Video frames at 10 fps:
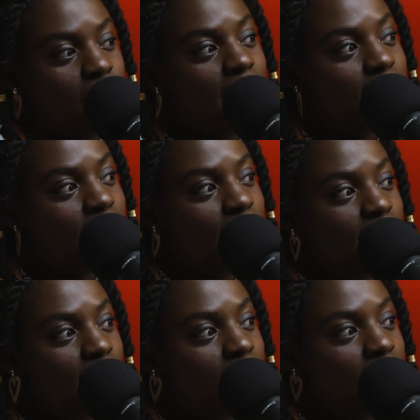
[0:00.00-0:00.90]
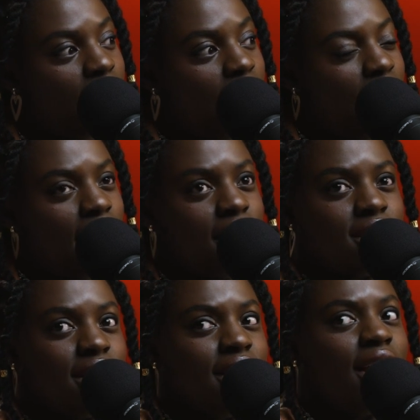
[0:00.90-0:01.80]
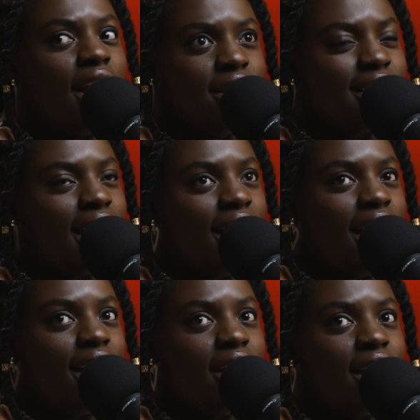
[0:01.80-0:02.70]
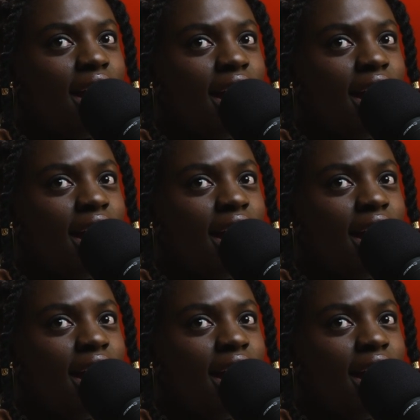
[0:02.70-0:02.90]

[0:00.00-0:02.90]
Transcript: Right. And yes, I